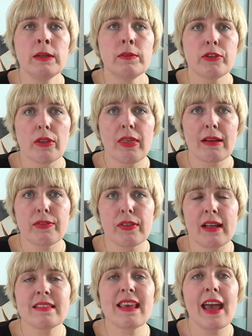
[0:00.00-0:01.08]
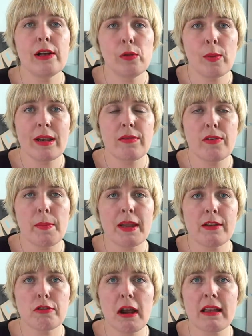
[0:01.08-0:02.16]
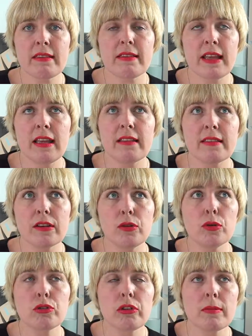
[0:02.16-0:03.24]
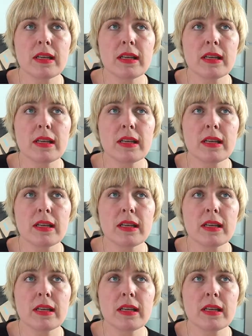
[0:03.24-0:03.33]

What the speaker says: So for that. Tailwind for Pinterest is awesome.